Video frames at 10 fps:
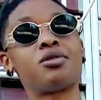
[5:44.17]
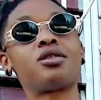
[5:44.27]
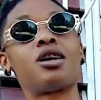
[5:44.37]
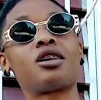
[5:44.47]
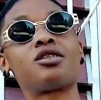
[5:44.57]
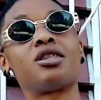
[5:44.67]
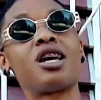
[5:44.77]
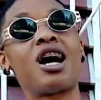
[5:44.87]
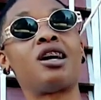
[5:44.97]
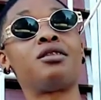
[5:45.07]
She
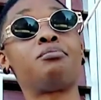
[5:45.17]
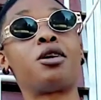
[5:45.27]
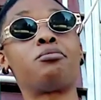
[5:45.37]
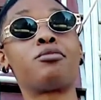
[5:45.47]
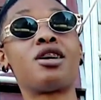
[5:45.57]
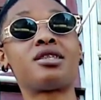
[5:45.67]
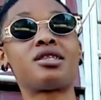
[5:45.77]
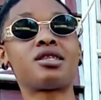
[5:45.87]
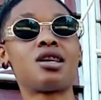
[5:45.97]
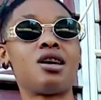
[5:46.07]
actually had him on
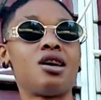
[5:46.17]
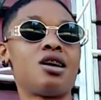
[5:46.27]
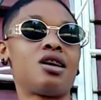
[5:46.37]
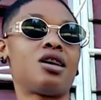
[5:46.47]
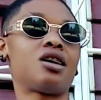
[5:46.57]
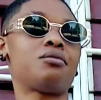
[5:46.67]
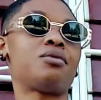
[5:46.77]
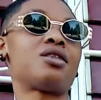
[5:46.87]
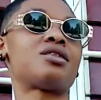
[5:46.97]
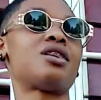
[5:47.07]
breast. You get
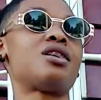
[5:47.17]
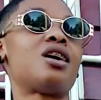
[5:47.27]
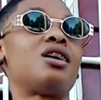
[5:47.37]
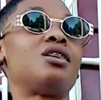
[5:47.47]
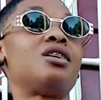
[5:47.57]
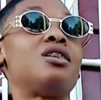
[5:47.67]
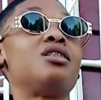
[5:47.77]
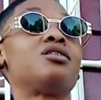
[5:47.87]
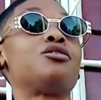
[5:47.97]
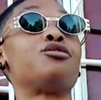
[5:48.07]
messy, and then
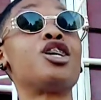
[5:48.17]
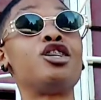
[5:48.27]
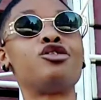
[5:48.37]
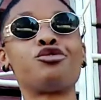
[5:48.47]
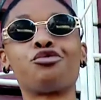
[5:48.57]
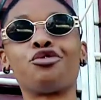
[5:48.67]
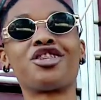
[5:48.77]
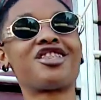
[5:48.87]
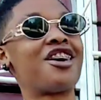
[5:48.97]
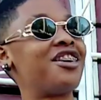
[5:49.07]
little rain drew
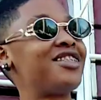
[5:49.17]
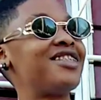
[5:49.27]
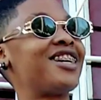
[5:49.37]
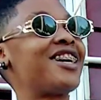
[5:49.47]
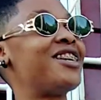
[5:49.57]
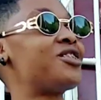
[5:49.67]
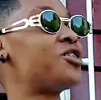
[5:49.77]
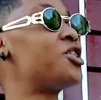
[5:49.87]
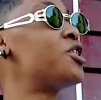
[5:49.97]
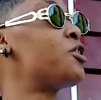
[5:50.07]
started again.
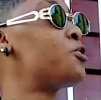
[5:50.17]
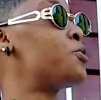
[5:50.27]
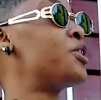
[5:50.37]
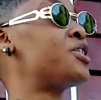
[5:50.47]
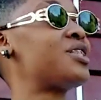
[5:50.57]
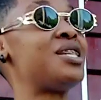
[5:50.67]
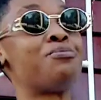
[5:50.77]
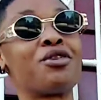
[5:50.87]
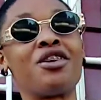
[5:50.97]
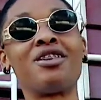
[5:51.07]
So there we were
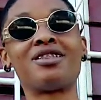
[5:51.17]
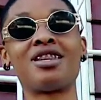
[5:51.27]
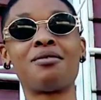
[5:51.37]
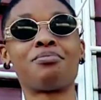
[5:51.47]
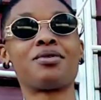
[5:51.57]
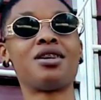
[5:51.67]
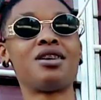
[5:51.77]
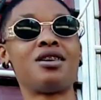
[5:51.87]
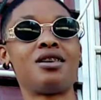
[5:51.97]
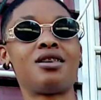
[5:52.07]
sleeping on the step.
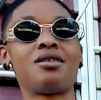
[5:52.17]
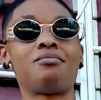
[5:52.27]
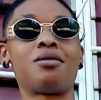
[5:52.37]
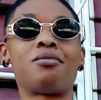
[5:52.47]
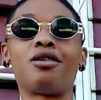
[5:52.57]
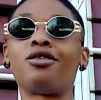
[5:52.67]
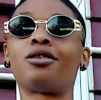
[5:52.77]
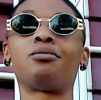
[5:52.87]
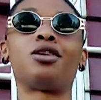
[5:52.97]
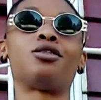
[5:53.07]
My
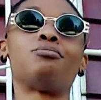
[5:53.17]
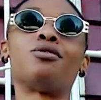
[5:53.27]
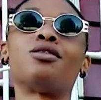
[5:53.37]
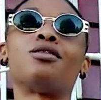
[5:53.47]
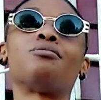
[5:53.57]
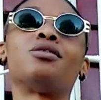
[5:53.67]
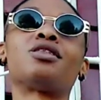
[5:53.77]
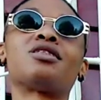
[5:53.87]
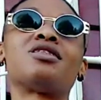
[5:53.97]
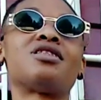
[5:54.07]
mother, my little brother, my
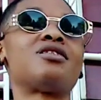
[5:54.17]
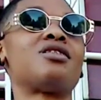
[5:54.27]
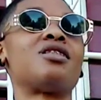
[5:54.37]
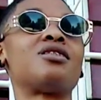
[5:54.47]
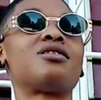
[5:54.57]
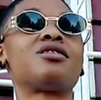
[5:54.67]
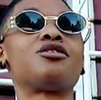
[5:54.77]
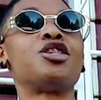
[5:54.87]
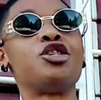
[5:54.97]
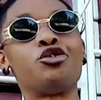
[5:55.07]
little sister,
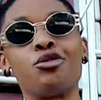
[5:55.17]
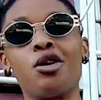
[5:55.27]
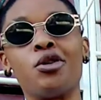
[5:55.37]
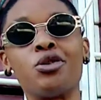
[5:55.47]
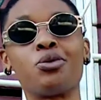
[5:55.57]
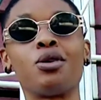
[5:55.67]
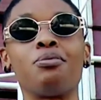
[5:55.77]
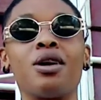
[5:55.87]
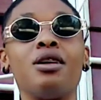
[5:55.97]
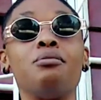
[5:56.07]
rain drew our way
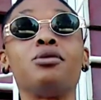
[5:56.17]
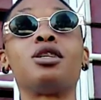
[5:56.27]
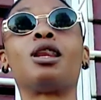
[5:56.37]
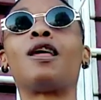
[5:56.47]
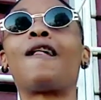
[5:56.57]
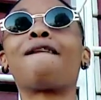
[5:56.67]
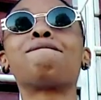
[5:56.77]
up on them thing. Yeah.